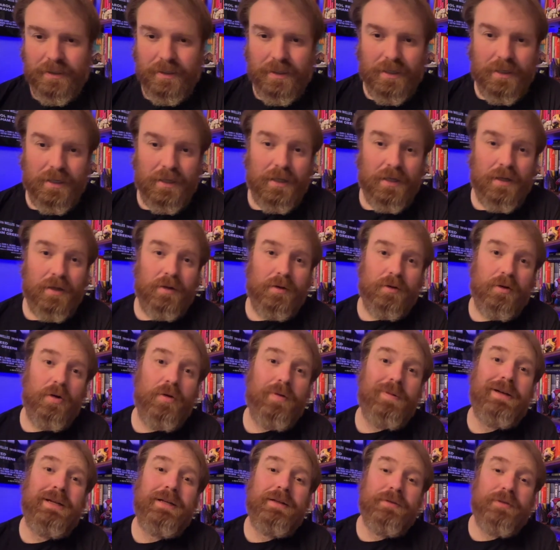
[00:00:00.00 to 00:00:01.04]
uh,
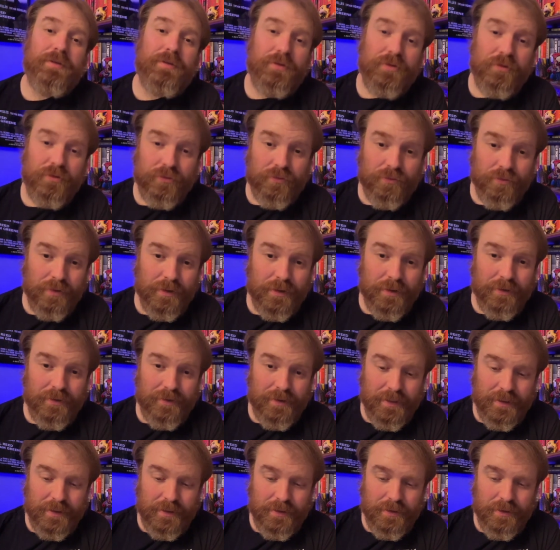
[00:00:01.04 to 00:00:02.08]
Conan the Destroyer
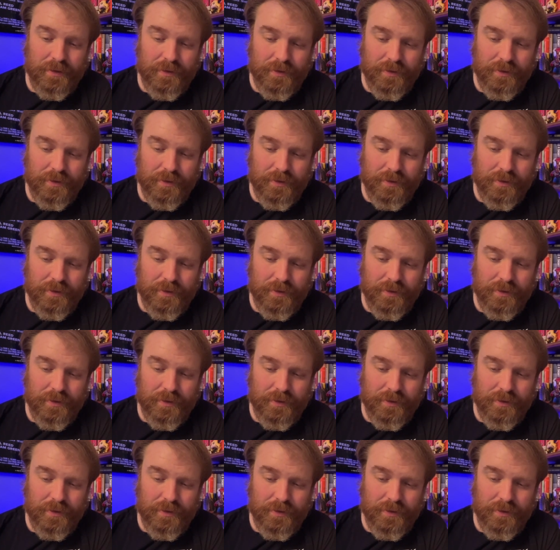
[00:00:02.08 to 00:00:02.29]
did